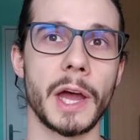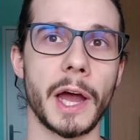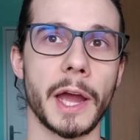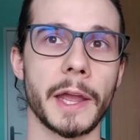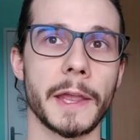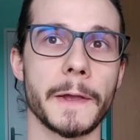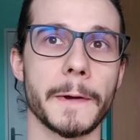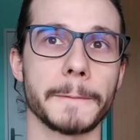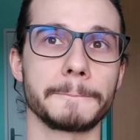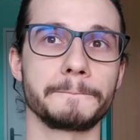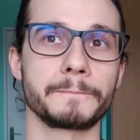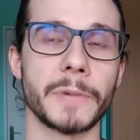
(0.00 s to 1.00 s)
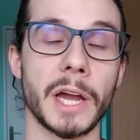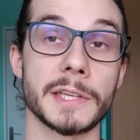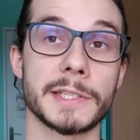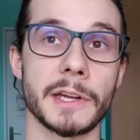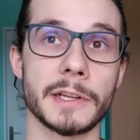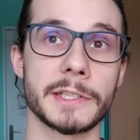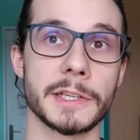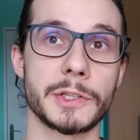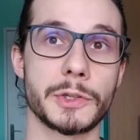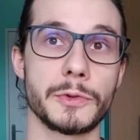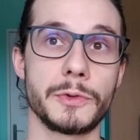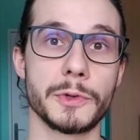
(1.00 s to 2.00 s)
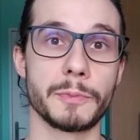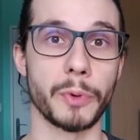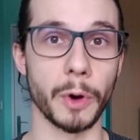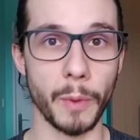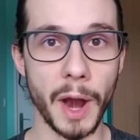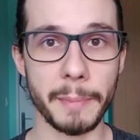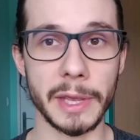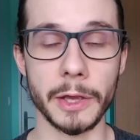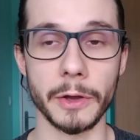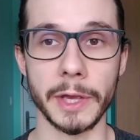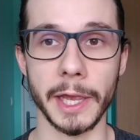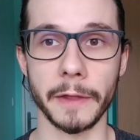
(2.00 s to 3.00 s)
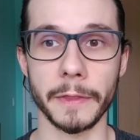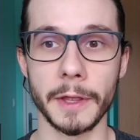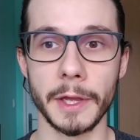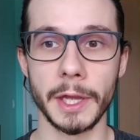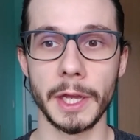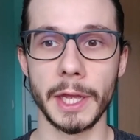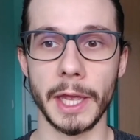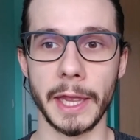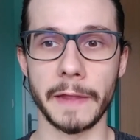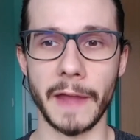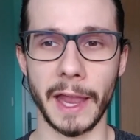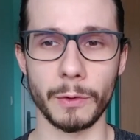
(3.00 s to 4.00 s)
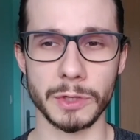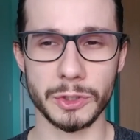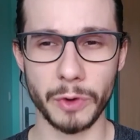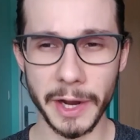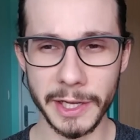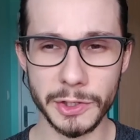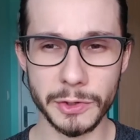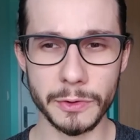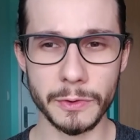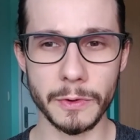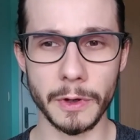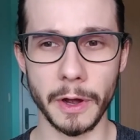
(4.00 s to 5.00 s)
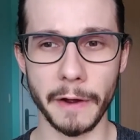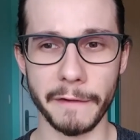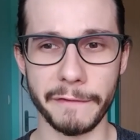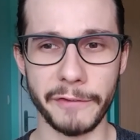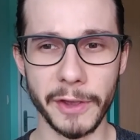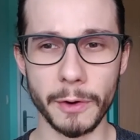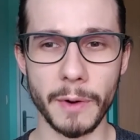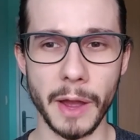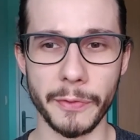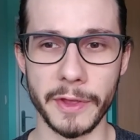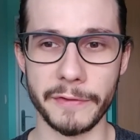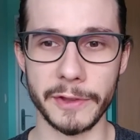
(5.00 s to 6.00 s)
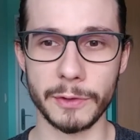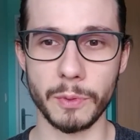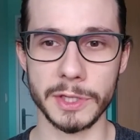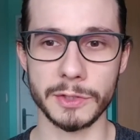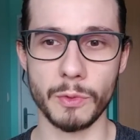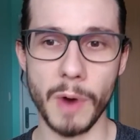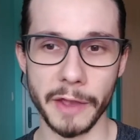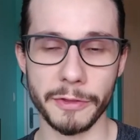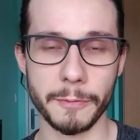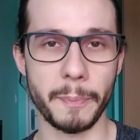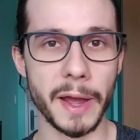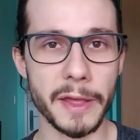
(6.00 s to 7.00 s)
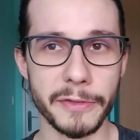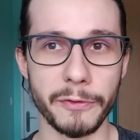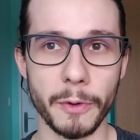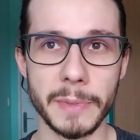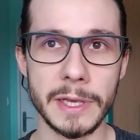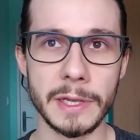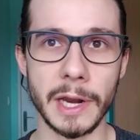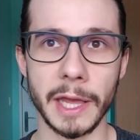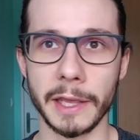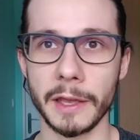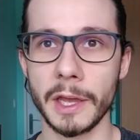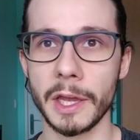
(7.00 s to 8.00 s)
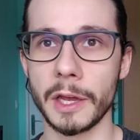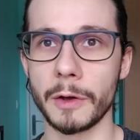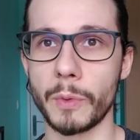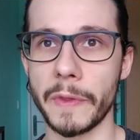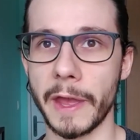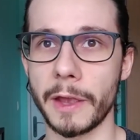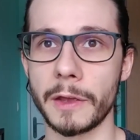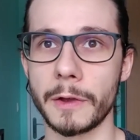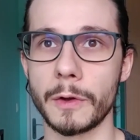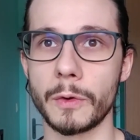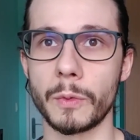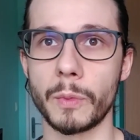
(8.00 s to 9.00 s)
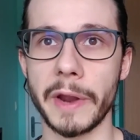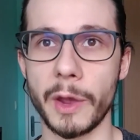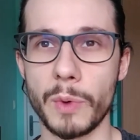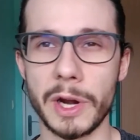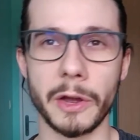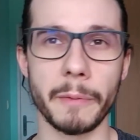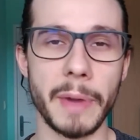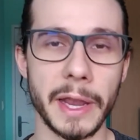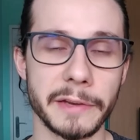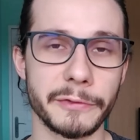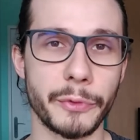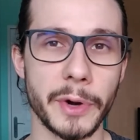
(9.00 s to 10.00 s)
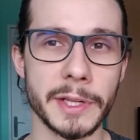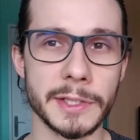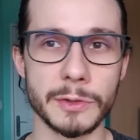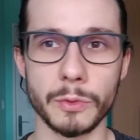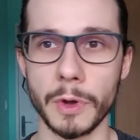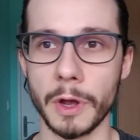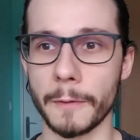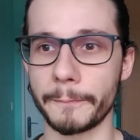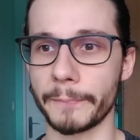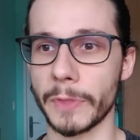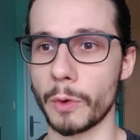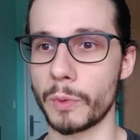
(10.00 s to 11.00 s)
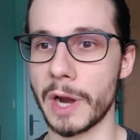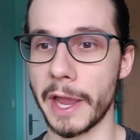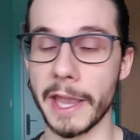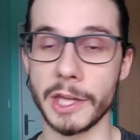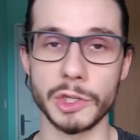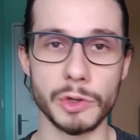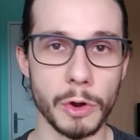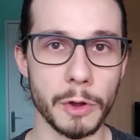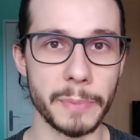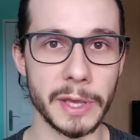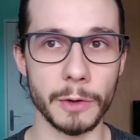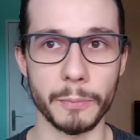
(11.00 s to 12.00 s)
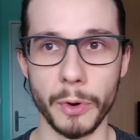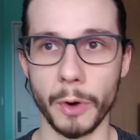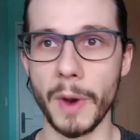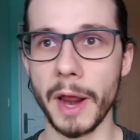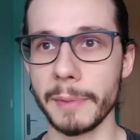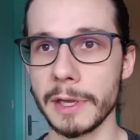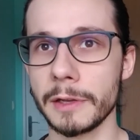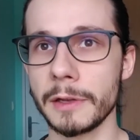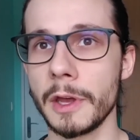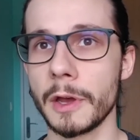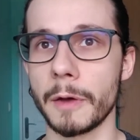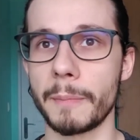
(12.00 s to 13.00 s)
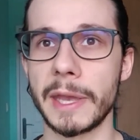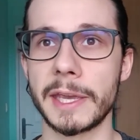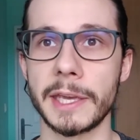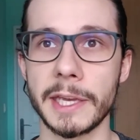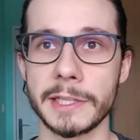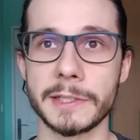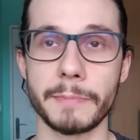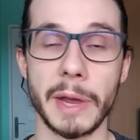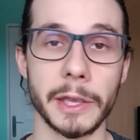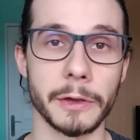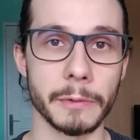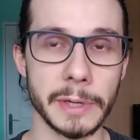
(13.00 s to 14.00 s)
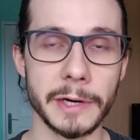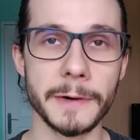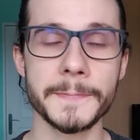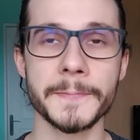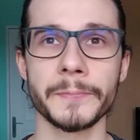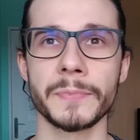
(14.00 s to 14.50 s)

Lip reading: I started to do programming again, and I was trying to figure out if it was the right path for me. Like when I will come back in France, will I enjoy being a programming, making it my career?